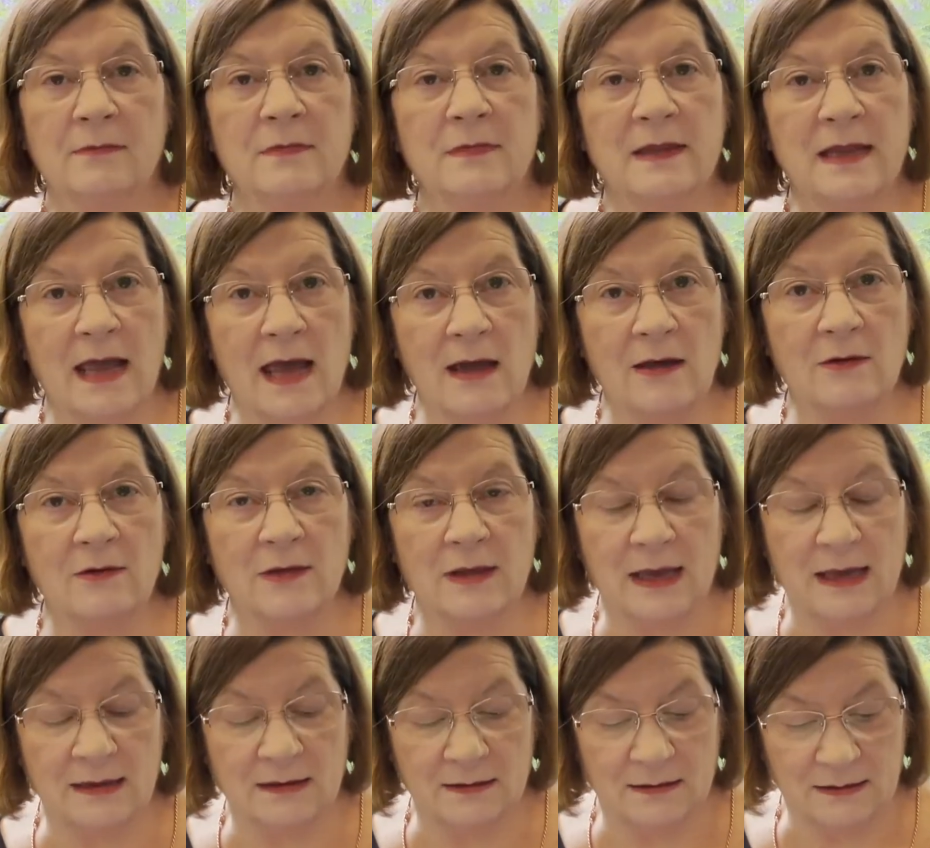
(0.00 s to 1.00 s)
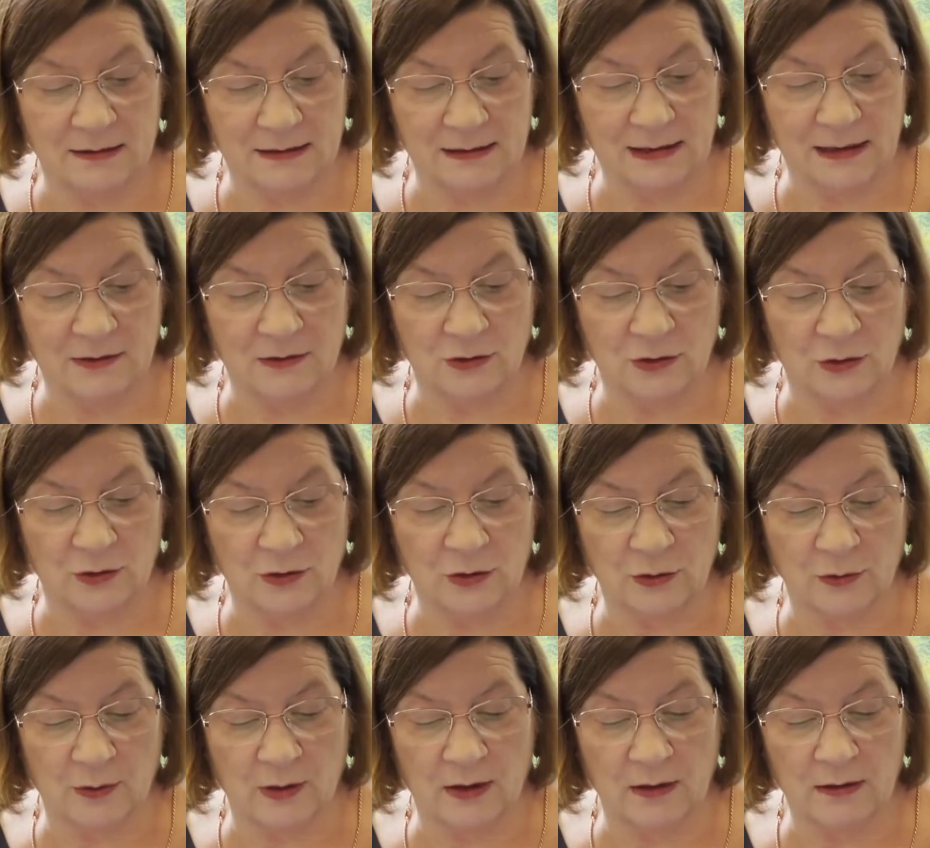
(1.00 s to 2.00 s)
"Now then," said
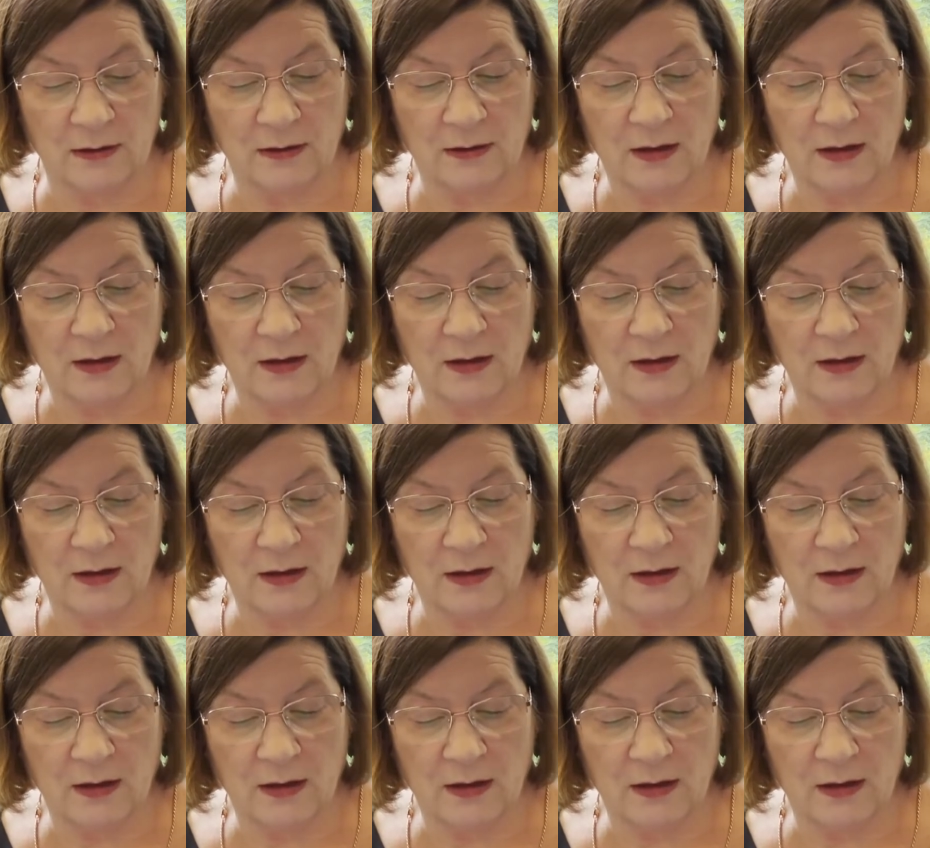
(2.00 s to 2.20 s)
Joshua,